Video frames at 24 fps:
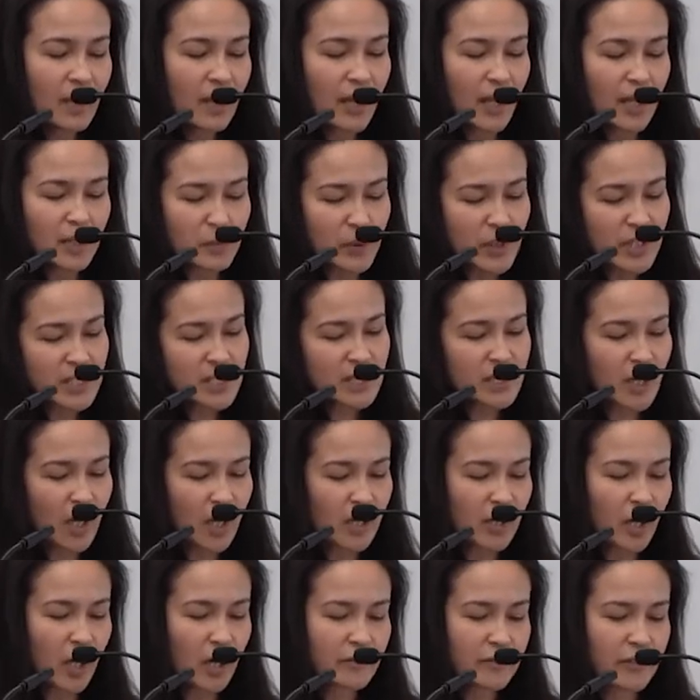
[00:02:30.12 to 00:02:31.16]
Edward did not
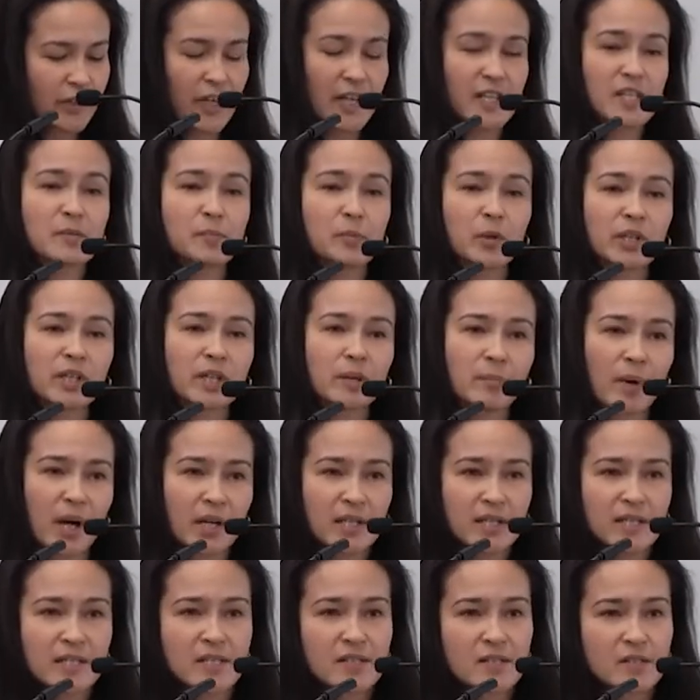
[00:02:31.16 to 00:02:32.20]
offer export
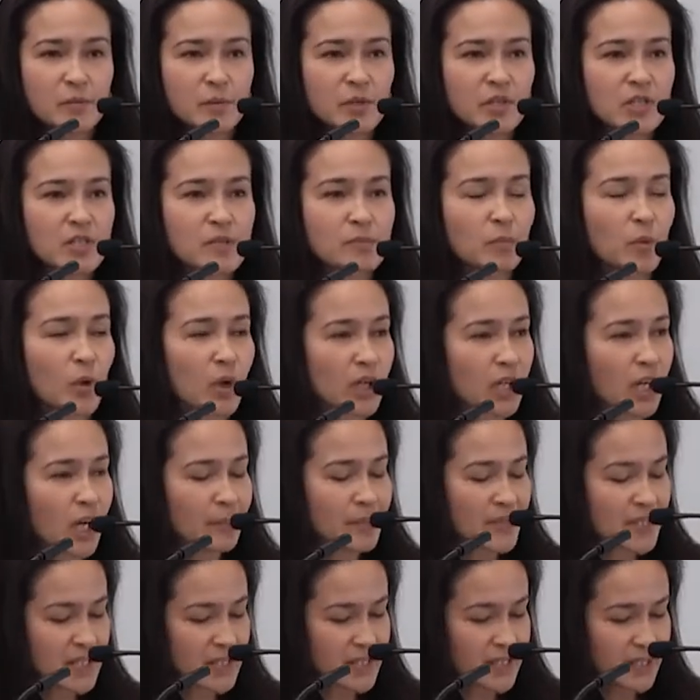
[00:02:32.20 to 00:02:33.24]
commodities, which is more
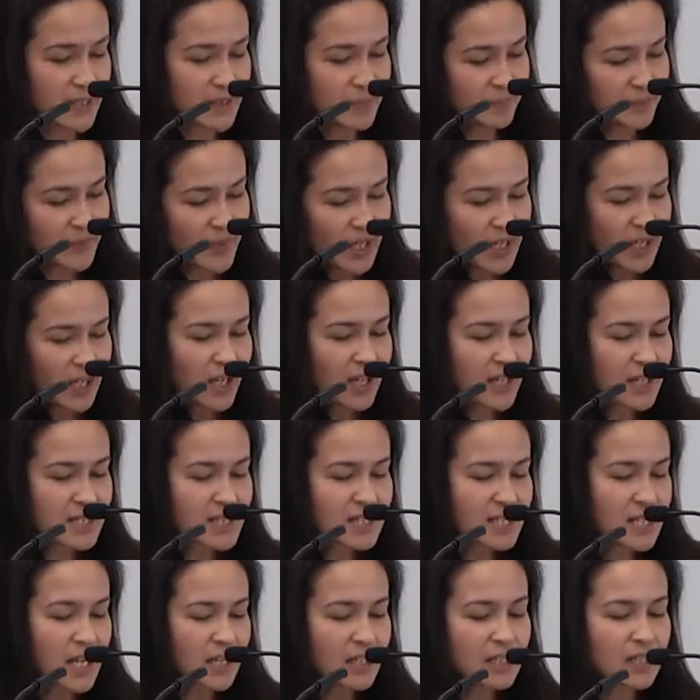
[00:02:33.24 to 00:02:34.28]
common today.
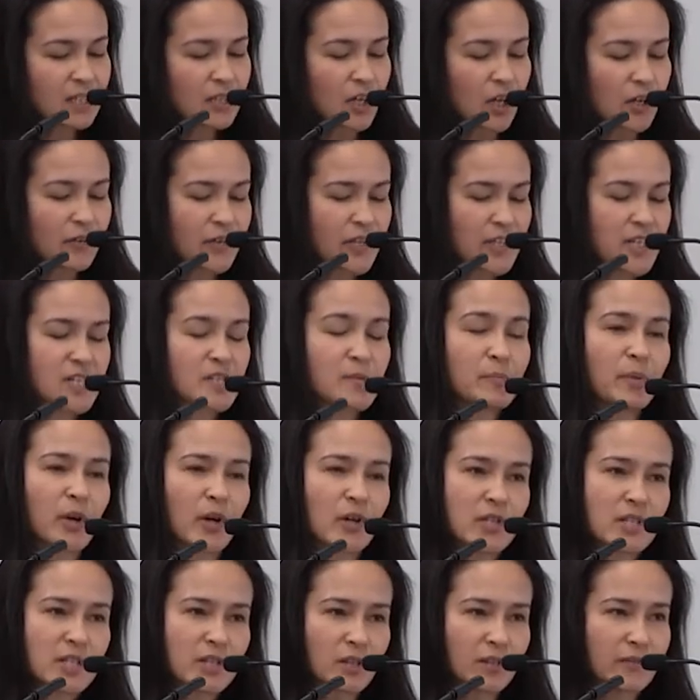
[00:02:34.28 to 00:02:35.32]
Instead, he offered his
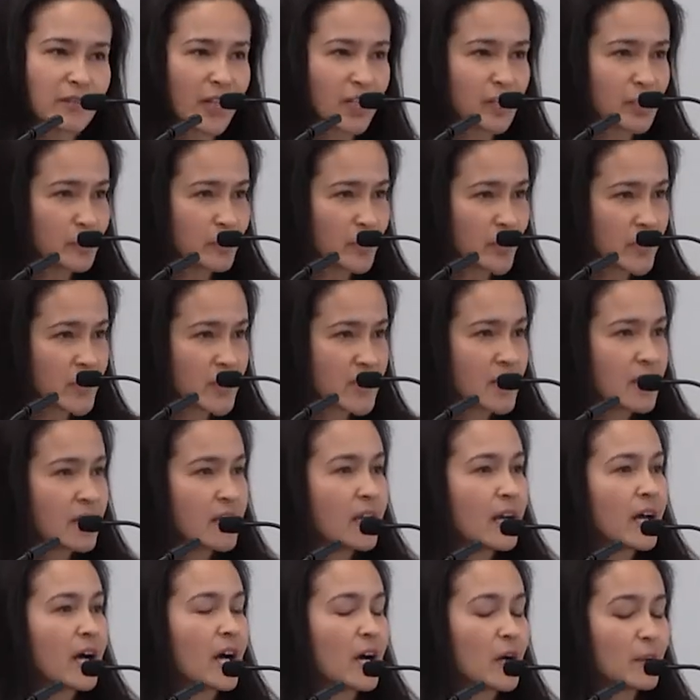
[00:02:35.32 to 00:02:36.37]
personal valuables
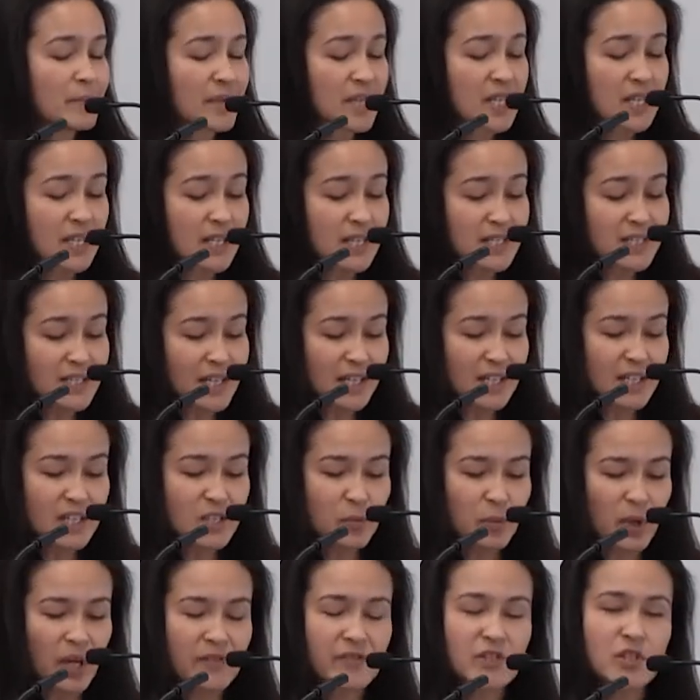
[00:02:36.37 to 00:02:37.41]
um, his and
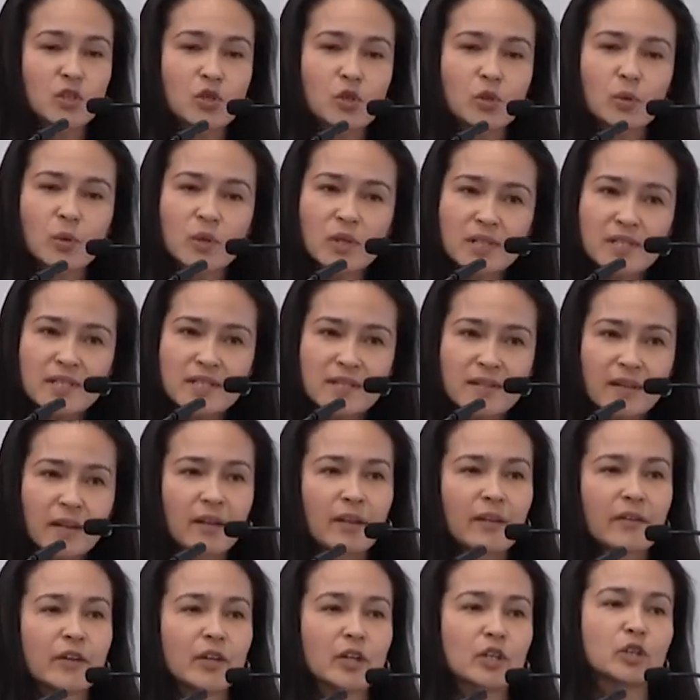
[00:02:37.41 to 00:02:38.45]
his wife's jewels,
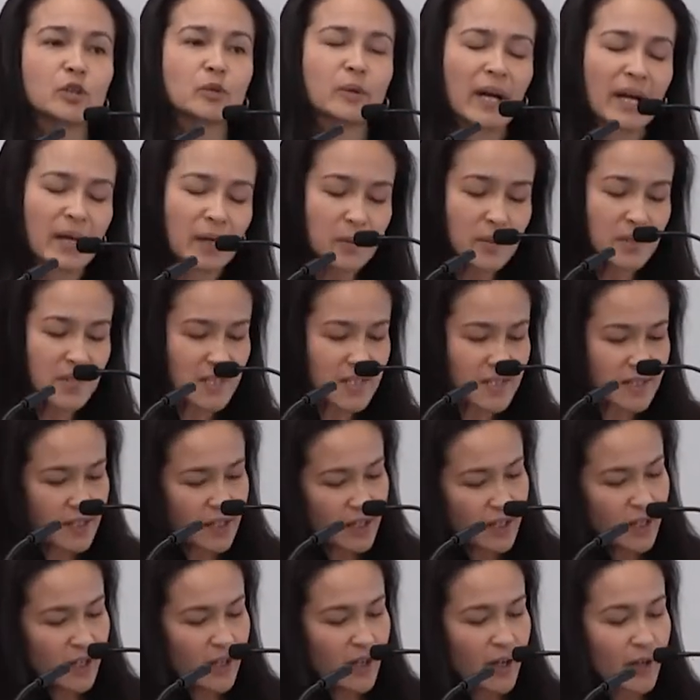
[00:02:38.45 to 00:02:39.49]
their crowns,
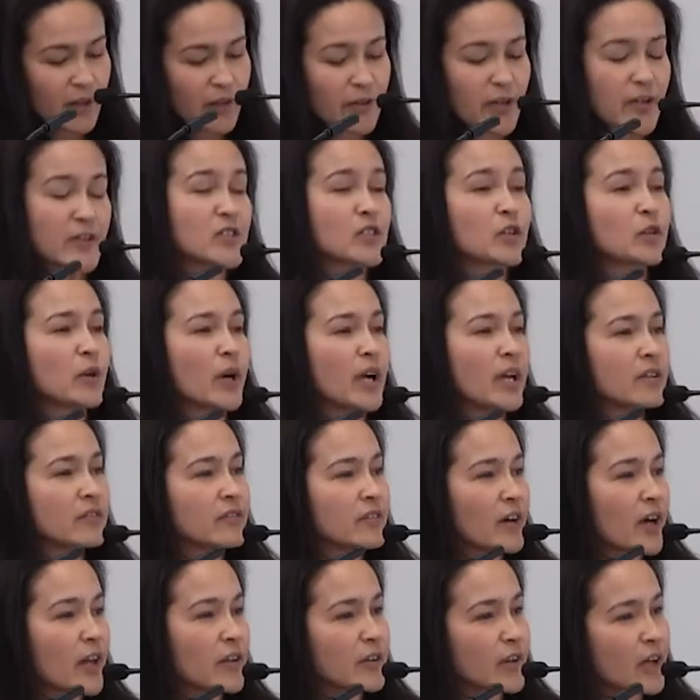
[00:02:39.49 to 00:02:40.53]
uh, his
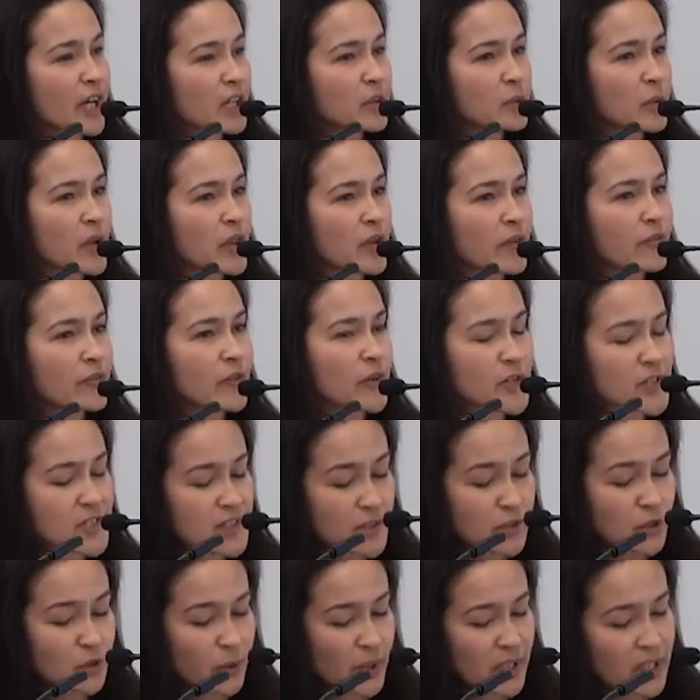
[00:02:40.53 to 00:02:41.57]
grandfather Edward
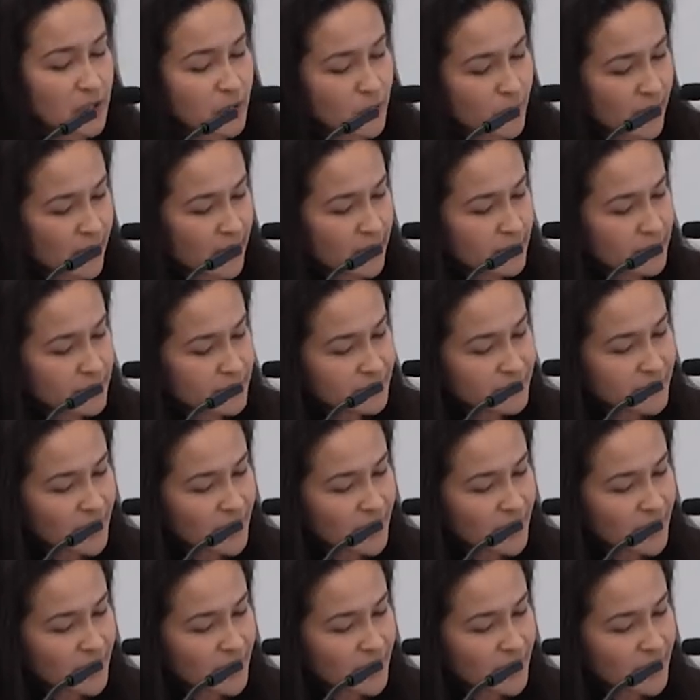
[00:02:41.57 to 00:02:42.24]
I's great crown.